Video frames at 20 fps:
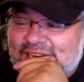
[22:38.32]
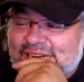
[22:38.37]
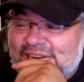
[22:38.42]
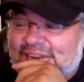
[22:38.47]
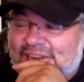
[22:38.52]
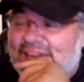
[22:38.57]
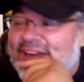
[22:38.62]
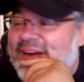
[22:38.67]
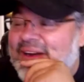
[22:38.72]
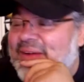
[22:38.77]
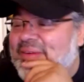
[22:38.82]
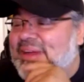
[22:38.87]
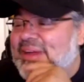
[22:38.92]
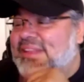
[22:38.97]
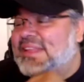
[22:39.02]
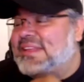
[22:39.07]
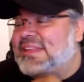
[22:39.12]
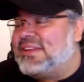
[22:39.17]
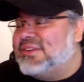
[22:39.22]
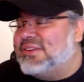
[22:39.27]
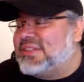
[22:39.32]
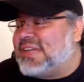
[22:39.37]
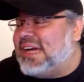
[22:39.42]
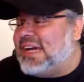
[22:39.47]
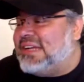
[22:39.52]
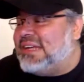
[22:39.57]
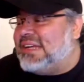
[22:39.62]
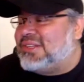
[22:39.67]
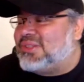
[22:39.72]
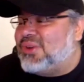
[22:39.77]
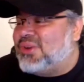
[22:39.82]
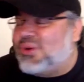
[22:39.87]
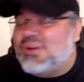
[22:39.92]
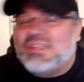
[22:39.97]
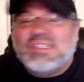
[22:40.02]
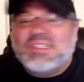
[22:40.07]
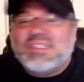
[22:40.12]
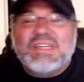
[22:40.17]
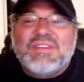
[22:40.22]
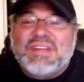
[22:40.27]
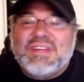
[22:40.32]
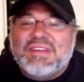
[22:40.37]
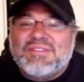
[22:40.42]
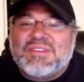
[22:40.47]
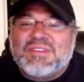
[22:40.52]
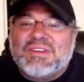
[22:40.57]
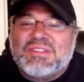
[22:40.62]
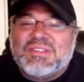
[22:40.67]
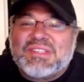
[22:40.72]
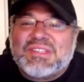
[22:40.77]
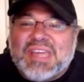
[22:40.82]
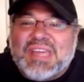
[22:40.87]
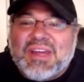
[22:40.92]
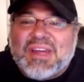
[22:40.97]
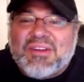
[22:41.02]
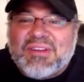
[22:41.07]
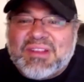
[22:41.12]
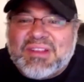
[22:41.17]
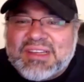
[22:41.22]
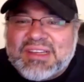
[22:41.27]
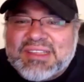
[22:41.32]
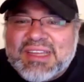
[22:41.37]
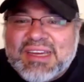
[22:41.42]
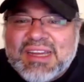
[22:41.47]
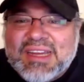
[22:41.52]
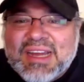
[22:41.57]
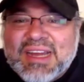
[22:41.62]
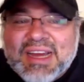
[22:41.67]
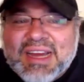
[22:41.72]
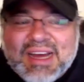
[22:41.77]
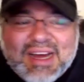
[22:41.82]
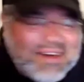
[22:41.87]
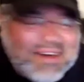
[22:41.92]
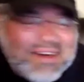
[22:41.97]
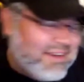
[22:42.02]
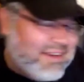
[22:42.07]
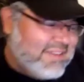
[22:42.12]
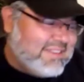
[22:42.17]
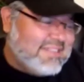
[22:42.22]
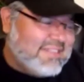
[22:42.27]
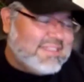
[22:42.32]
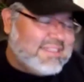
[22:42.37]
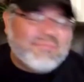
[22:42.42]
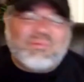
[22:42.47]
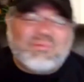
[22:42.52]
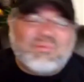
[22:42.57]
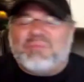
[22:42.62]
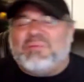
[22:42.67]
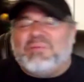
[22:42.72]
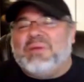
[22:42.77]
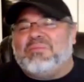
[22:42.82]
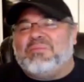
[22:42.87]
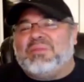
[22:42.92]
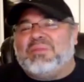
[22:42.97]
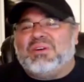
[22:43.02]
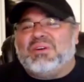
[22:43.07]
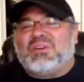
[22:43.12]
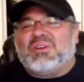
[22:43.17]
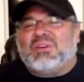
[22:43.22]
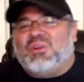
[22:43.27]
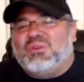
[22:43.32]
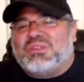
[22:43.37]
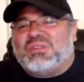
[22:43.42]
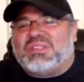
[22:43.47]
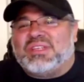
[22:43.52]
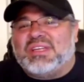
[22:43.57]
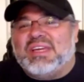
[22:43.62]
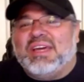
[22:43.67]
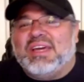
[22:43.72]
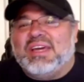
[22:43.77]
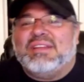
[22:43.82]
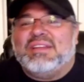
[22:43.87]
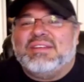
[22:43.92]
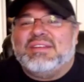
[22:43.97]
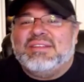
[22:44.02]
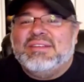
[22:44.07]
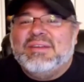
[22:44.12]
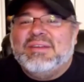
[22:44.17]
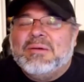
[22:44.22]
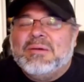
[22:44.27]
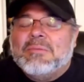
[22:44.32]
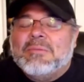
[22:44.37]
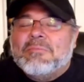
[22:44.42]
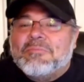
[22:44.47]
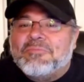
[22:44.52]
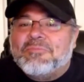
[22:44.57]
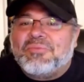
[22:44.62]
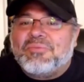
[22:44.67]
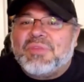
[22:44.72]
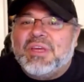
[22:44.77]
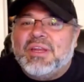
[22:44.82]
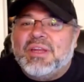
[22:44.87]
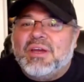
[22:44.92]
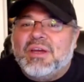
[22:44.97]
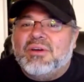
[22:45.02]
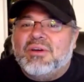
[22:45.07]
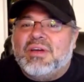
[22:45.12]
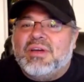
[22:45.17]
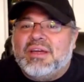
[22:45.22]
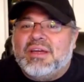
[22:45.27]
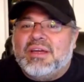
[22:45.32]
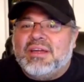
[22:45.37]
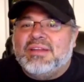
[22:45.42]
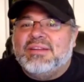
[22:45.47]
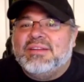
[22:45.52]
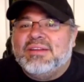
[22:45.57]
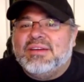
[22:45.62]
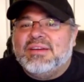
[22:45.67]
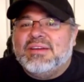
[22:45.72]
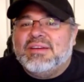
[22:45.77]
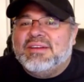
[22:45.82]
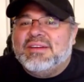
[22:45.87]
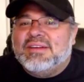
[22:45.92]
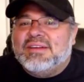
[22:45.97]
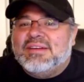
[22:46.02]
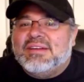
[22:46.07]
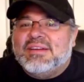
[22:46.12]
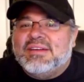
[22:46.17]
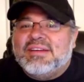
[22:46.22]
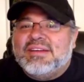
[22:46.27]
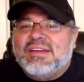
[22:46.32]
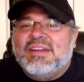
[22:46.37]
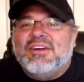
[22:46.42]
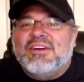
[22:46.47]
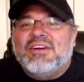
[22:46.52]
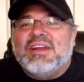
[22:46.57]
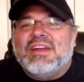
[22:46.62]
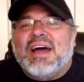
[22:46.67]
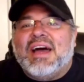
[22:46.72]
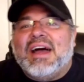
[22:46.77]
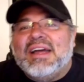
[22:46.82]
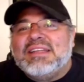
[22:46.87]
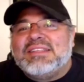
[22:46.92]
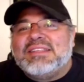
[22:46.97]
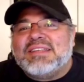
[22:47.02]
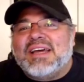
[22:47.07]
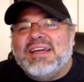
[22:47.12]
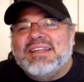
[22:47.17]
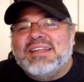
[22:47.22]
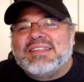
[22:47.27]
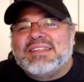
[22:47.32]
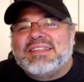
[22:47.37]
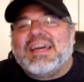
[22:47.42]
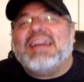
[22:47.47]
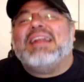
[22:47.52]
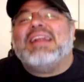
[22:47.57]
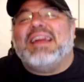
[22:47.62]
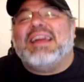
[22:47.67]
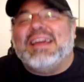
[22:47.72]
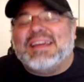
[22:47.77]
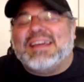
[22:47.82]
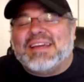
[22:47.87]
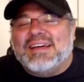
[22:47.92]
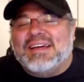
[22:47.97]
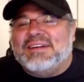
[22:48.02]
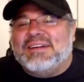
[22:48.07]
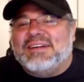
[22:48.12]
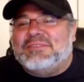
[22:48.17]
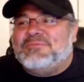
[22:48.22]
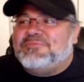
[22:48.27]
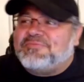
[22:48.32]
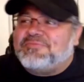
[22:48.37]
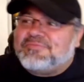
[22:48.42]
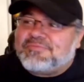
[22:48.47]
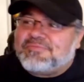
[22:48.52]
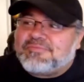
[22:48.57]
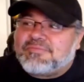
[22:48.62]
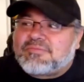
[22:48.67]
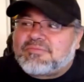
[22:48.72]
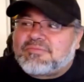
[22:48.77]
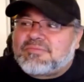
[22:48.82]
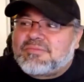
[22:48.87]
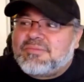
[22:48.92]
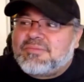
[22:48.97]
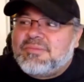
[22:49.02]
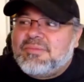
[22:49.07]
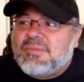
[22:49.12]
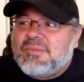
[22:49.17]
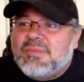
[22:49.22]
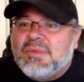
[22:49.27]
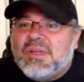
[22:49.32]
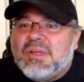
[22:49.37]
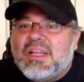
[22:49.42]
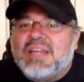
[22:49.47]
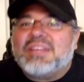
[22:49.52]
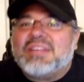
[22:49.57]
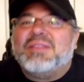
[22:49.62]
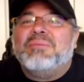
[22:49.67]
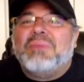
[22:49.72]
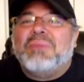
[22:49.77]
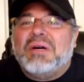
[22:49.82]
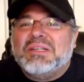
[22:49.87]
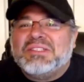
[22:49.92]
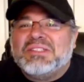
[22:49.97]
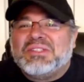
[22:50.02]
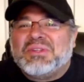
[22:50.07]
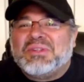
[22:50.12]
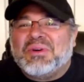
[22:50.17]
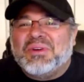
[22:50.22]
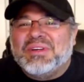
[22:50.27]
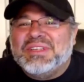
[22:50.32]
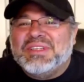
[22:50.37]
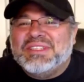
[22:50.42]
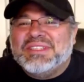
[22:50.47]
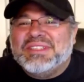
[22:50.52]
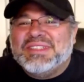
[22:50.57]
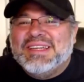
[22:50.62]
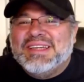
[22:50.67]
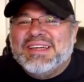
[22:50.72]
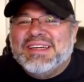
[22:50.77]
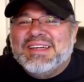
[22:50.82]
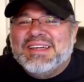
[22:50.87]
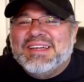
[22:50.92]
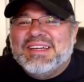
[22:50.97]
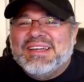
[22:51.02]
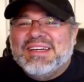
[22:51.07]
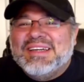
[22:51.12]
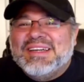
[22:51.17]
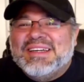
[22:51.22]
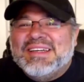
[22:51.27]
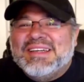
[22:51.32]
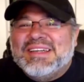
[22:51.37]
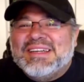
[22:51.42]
I don't know, man. Those kind of stories, even if they're scary like that, I don't know. I think they bring people a little closer together, you know? And you know, in hindsight, it's kind of like the Mung stories. You